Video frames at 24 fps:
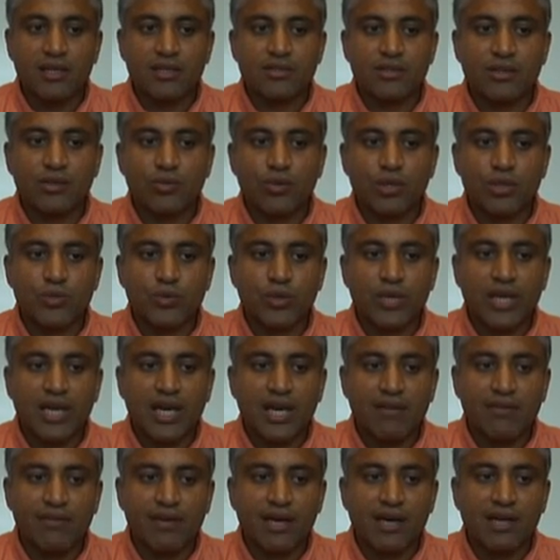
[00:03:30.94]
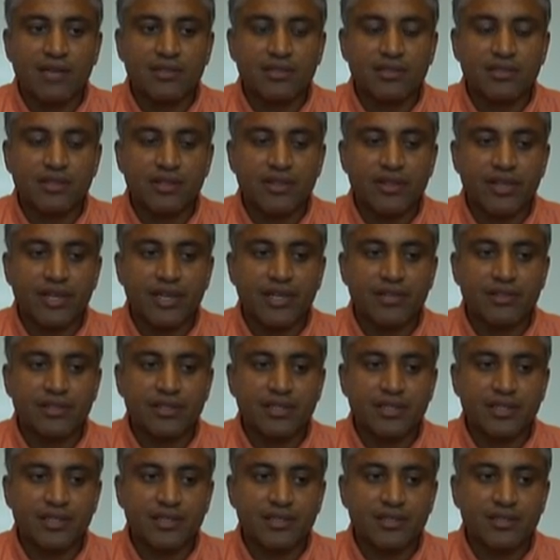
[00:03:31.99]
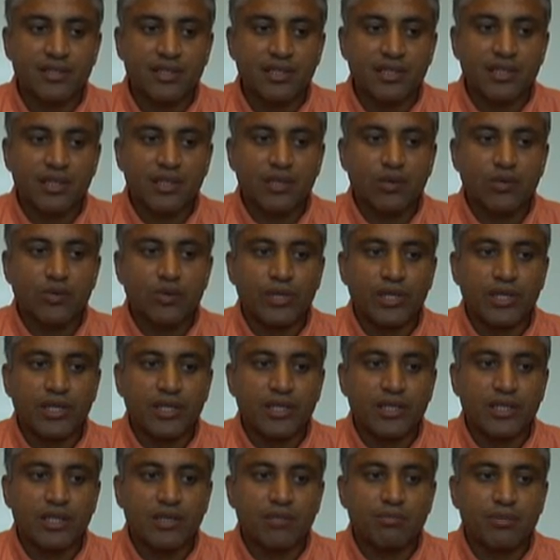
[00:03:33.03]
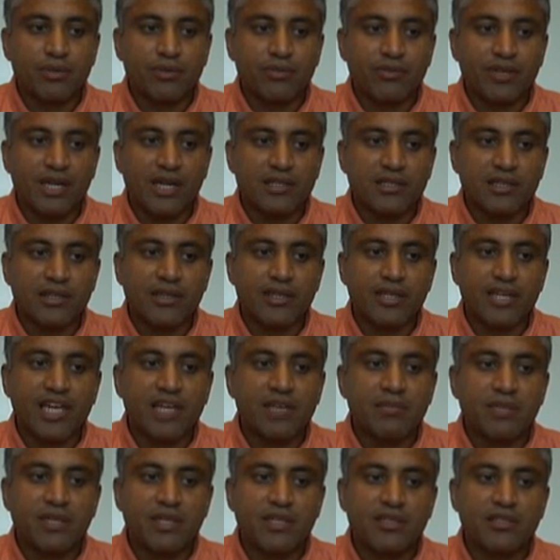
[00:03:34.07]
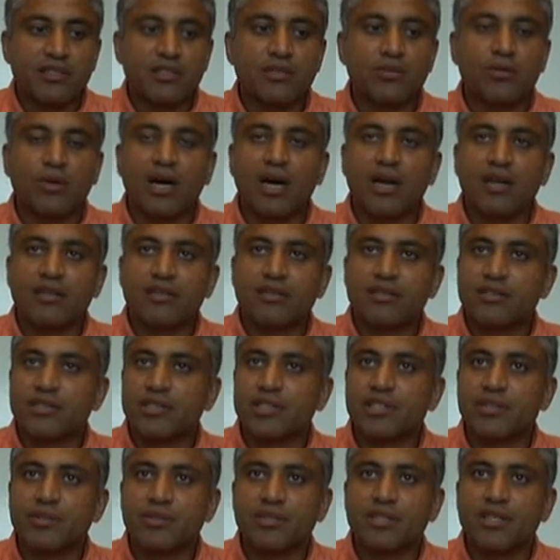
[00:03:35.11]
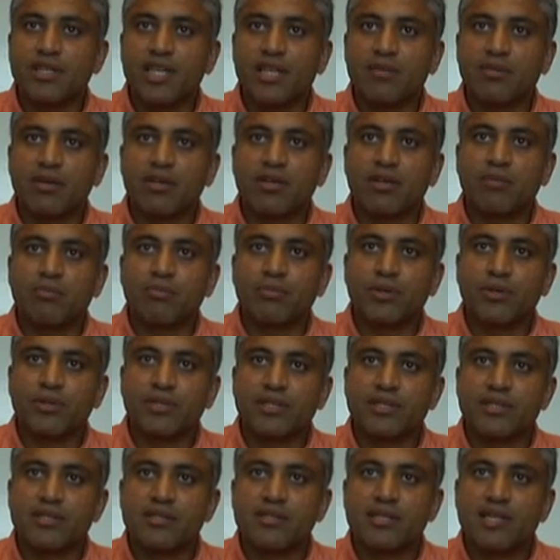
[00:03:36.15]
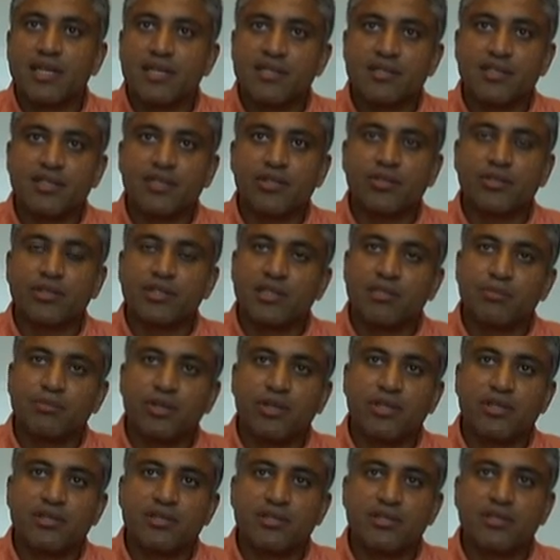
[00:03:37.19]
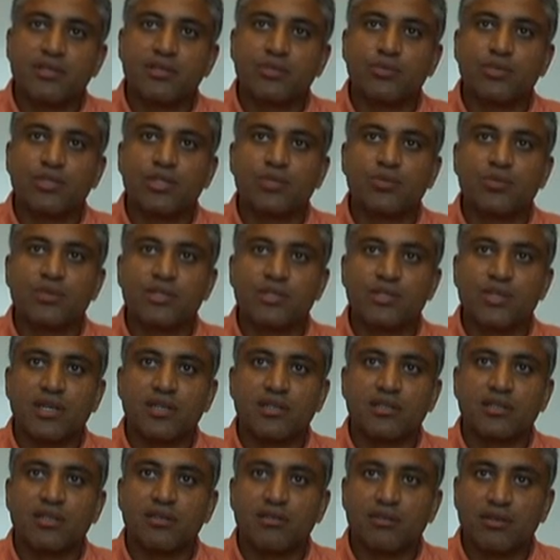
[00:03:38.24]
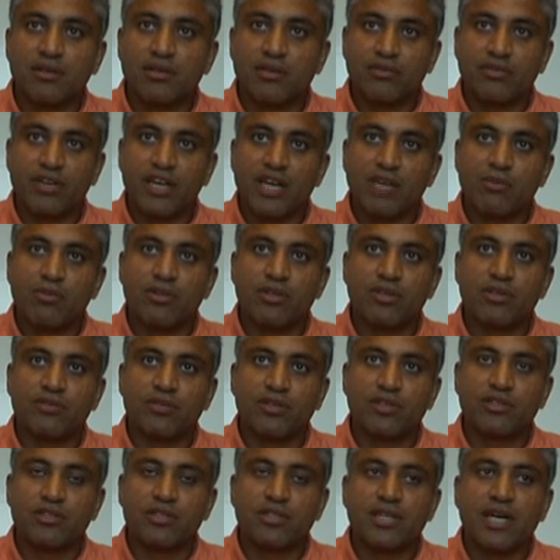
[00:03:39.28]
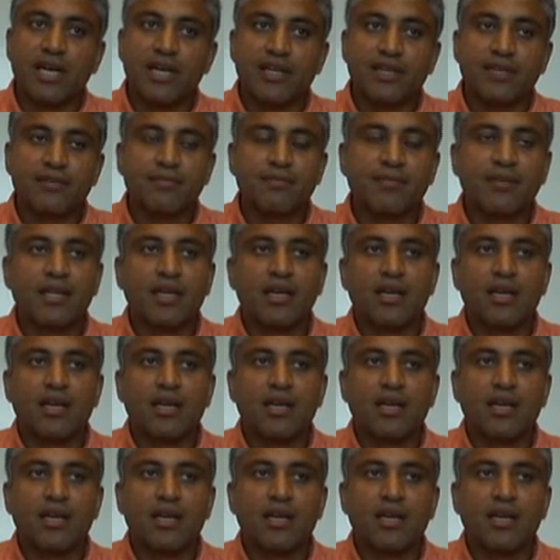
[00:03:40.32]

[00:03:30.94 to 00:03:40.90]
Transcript: So what we have added in there is we provided the ability to alter security label components and security policies, which was not available in version 9.